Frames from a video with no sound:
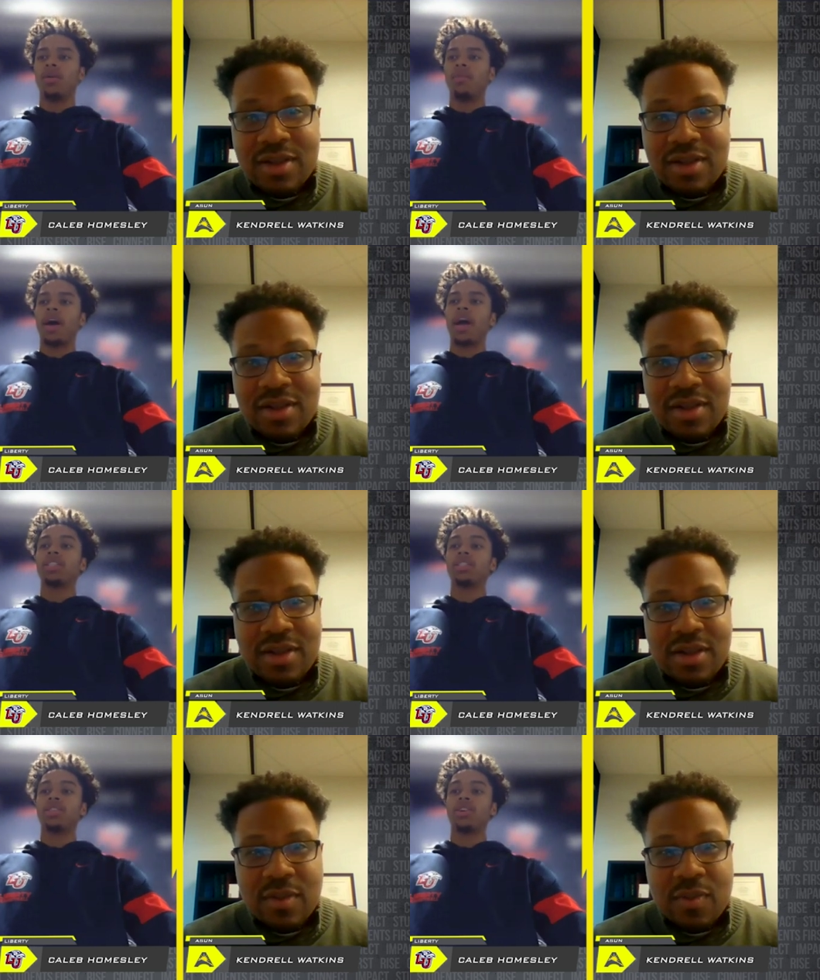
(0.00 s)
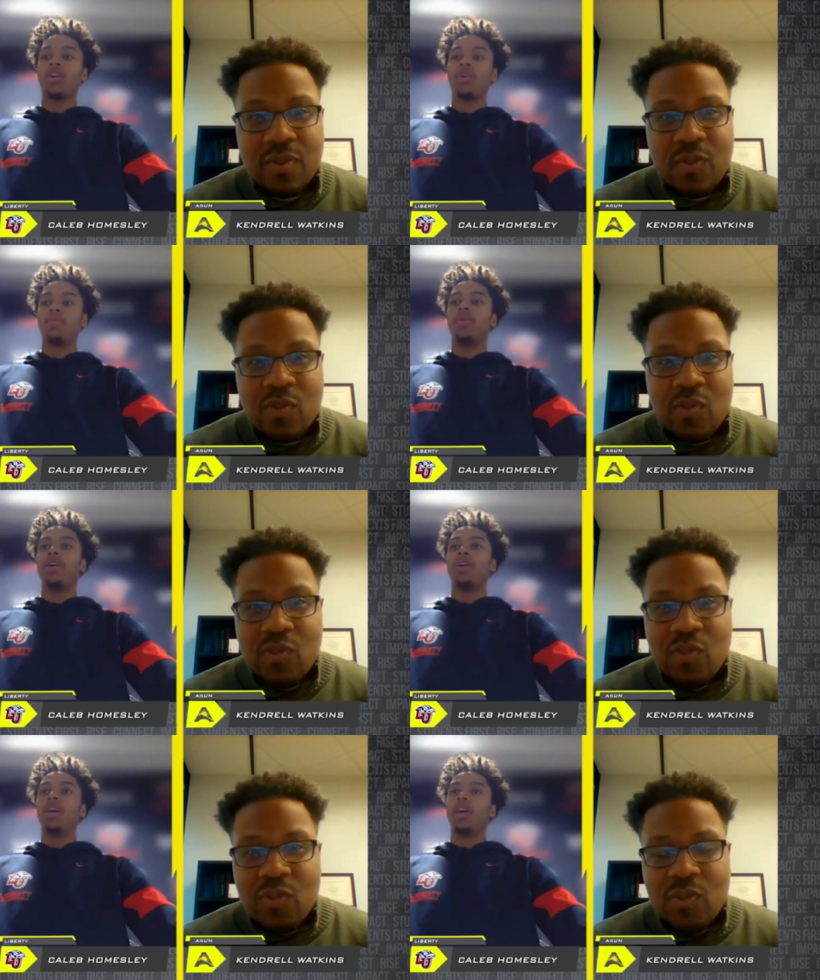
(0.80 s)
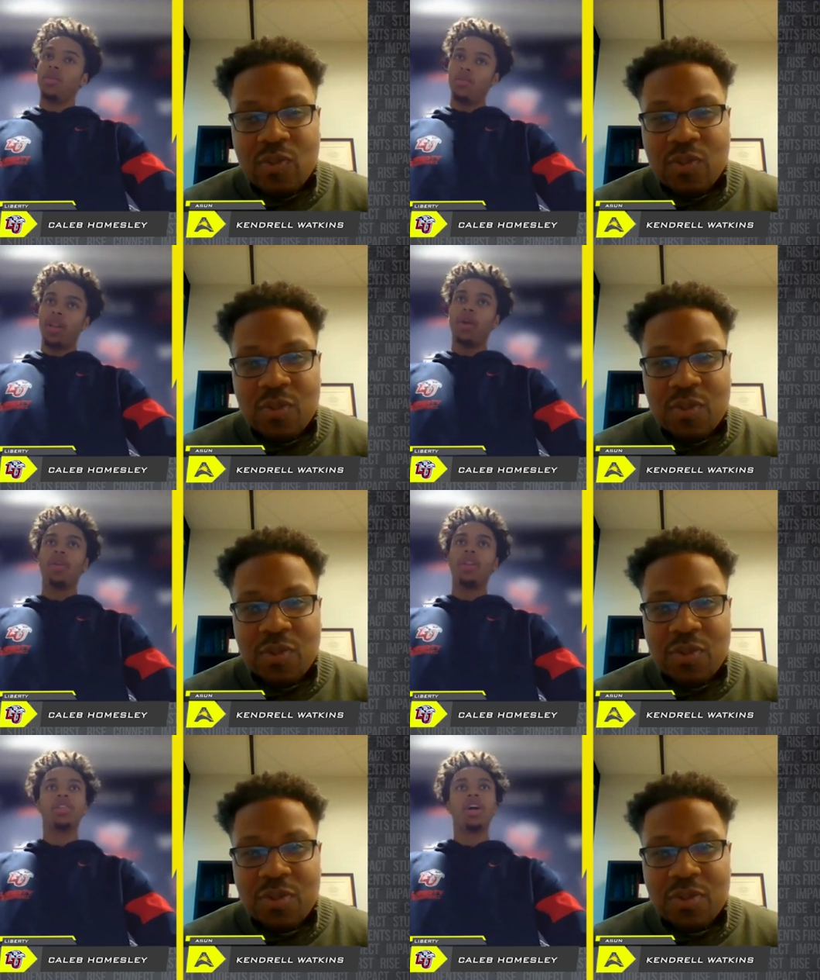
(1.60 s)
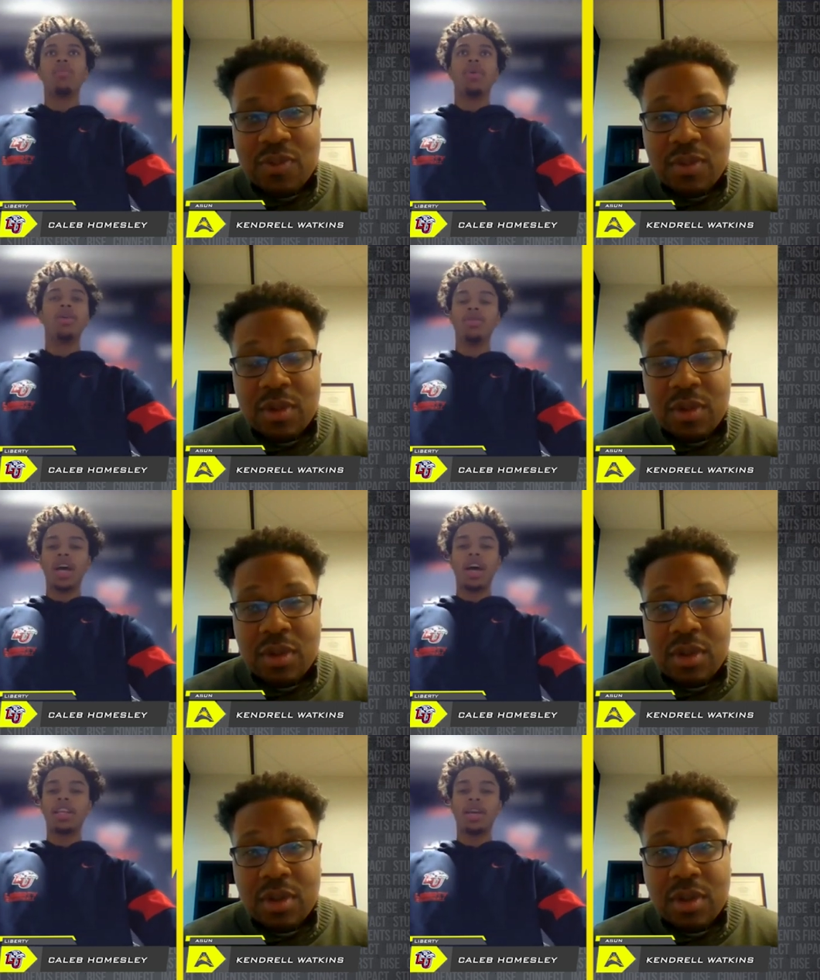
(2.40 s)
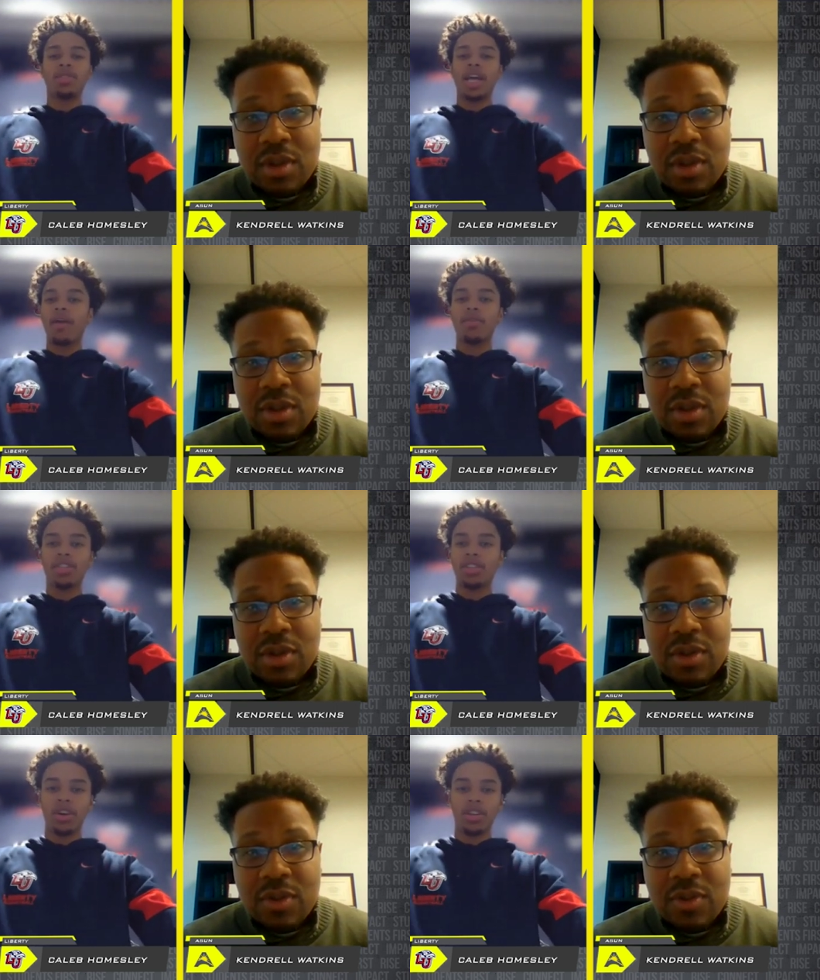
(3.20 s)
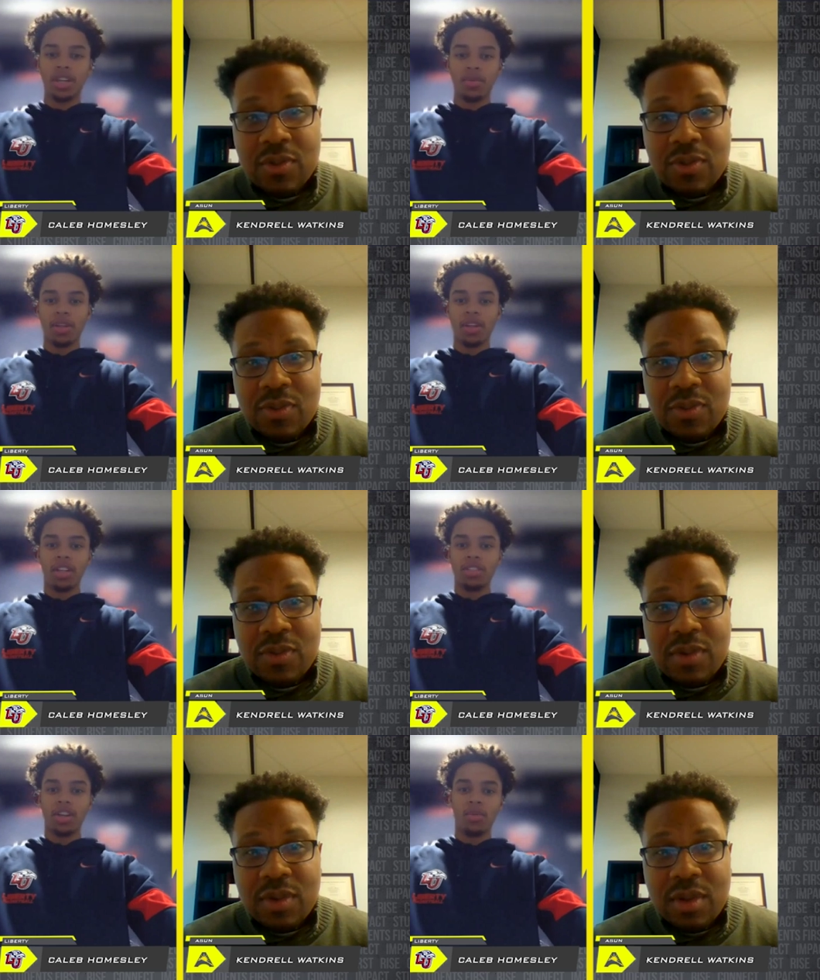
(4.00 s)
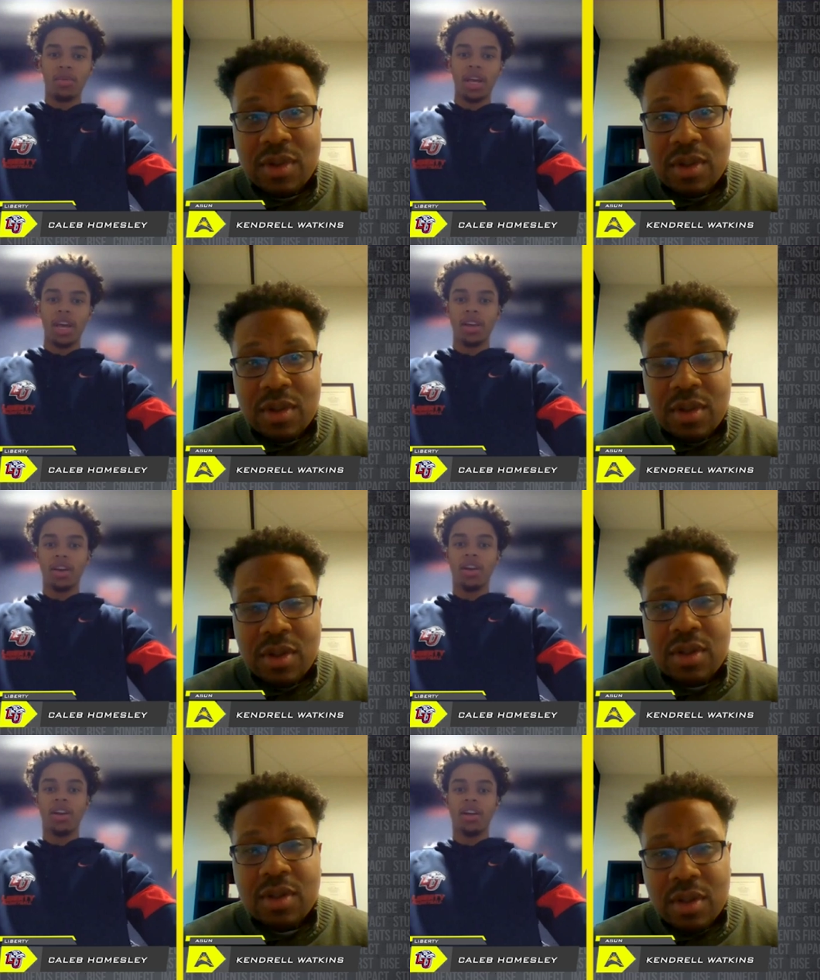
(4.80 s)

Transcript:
Speaker 1: Um, and I actually saw him, and when they win the tournament, he was I think he was averaging 30 something in the tournament that year